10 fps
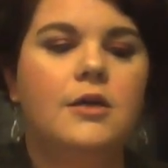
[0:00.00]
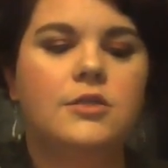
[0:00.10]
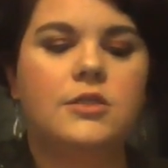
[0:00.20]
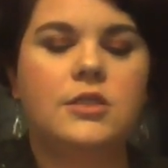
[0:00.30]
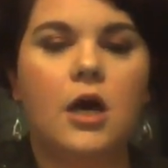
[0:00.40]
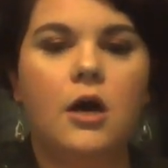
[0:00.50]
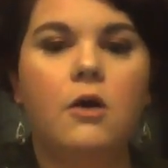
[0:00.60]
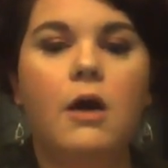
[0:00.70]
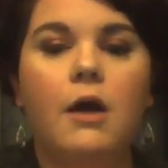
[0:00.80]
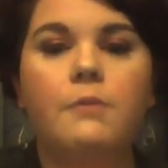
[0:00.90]
So,
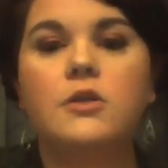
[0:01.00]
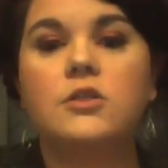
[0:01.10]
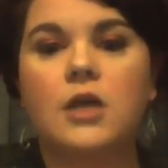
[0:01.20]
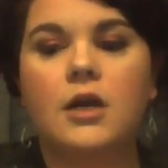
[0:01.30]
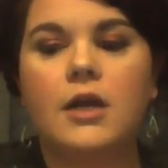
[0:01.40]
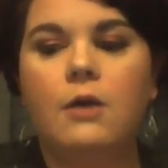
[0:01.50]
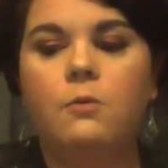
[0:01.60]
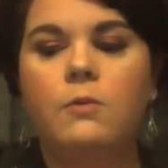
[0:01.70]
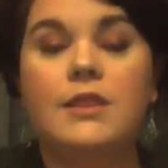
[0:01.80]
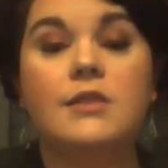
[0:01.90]
I'm going to start
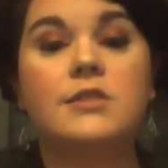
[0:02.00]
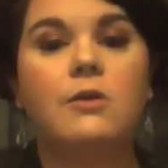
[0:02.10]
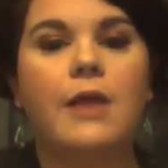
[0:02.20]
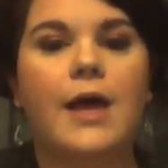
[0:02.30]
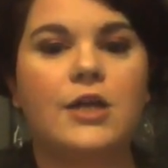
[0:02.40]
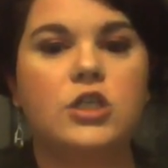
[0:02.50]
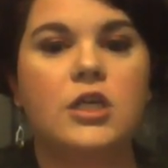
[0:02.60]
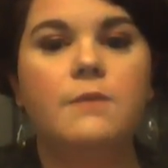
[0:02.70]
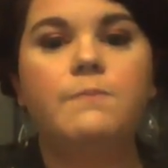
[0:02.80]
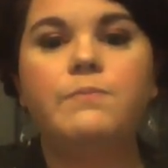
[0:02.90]
out with the So
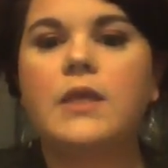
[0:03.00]
Lashy,